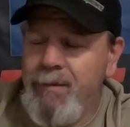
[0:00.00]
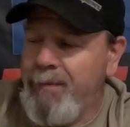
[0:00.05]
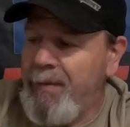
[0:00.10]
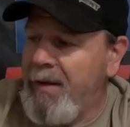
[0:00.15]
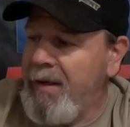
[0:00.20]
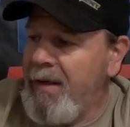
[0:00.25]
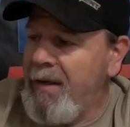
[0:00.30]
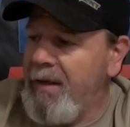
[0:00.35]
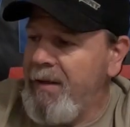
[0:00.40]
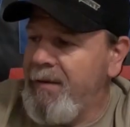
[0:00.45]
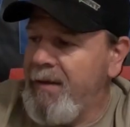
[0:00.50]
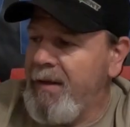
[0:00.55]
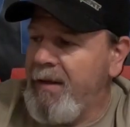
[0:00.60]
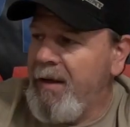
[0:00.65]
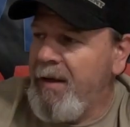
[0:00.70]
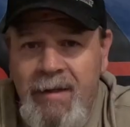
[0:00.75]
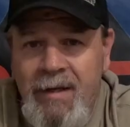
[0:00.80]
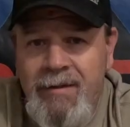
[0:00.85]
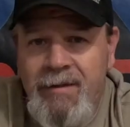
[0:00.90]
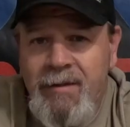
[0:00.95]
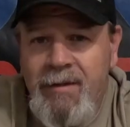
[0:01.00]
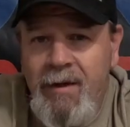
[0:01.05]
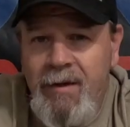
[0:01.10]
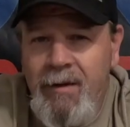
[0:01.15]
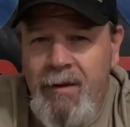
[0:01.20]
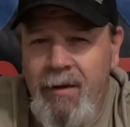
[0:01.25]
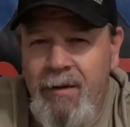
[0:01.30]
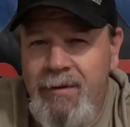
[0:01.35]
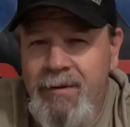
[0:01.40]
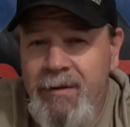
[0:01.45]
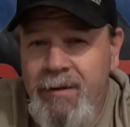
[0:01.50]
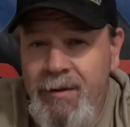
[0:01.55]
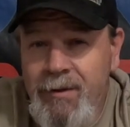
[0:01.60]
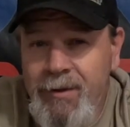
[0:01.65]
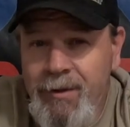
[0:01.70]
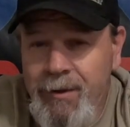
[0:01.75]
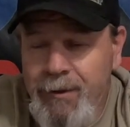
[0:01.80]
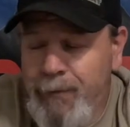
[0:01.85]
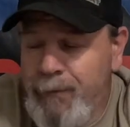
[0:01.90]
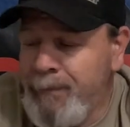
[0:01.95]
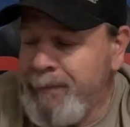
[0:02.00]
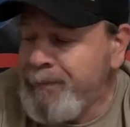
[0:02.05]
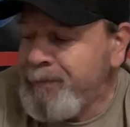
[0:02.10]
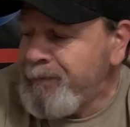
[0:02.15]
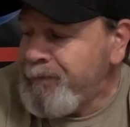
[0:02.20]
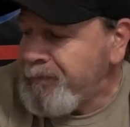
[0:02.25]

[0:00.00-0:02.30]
by that Scale RC show.